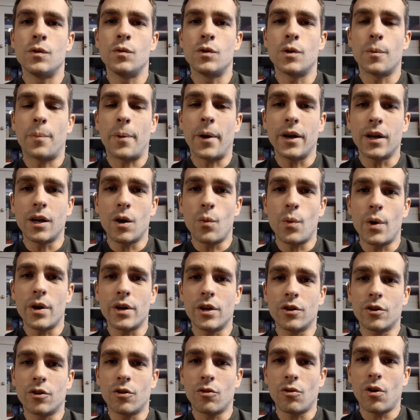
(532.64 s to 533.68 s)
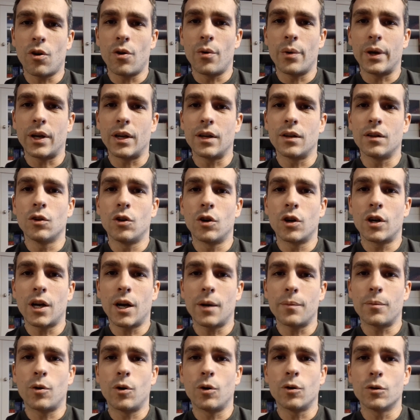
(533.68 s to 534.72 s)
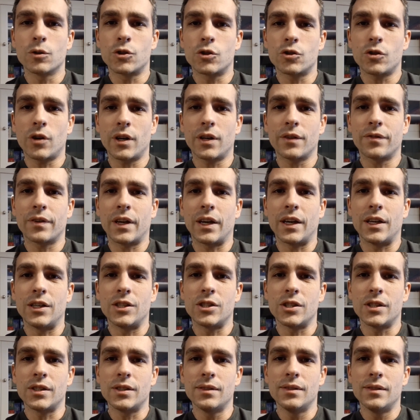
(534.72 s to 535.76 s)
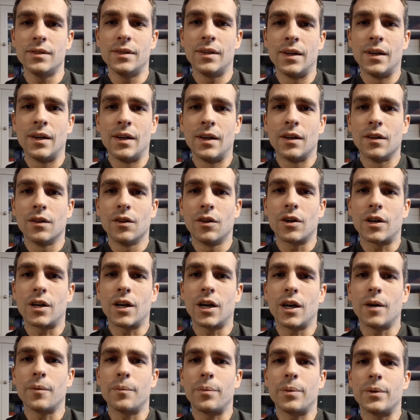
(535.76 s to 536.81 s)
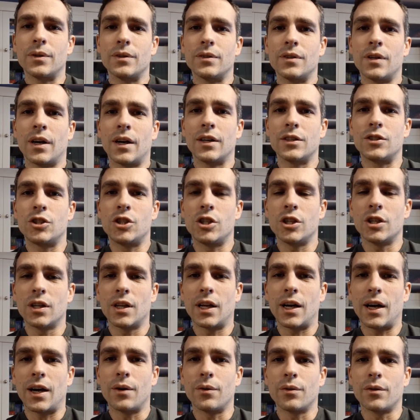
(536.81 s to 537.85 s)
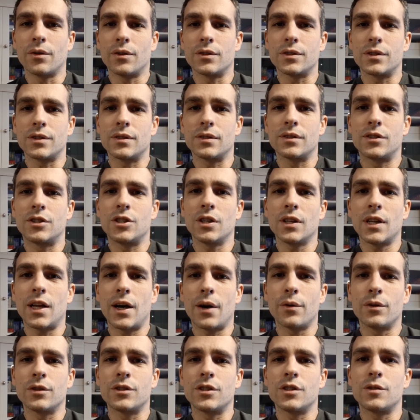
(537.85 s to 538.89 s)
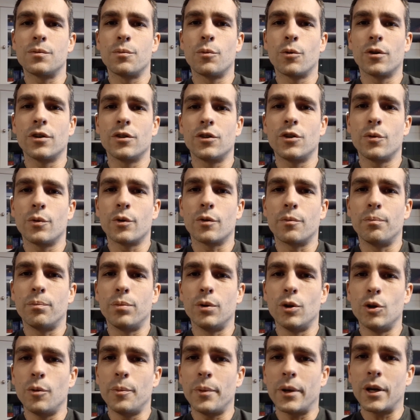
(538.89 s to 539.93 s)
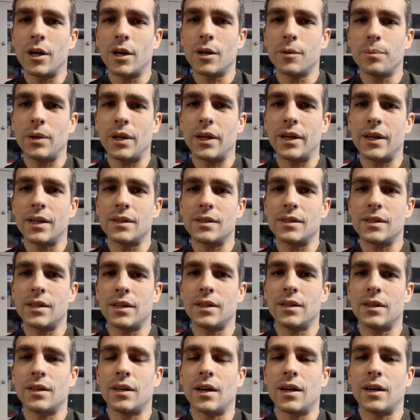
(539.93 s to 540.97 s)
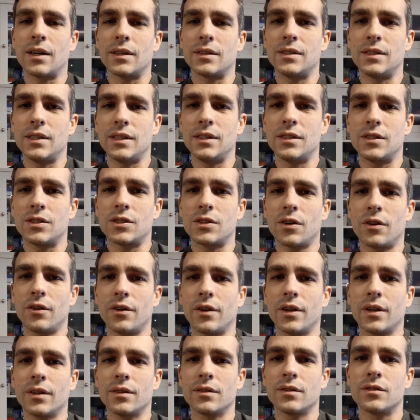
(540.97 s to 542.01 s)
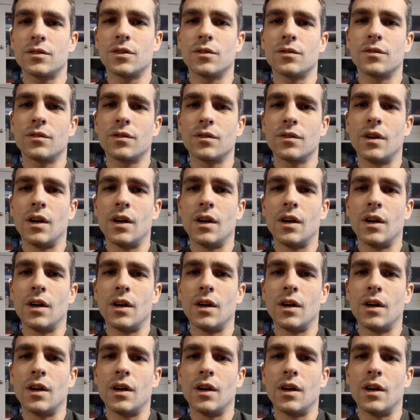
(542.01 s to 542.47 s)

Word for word: depending on what you're growing, look up cold stratification, look up uh, chill hours. Chill hours is more to do with blooming on plants than uh, seed starting. So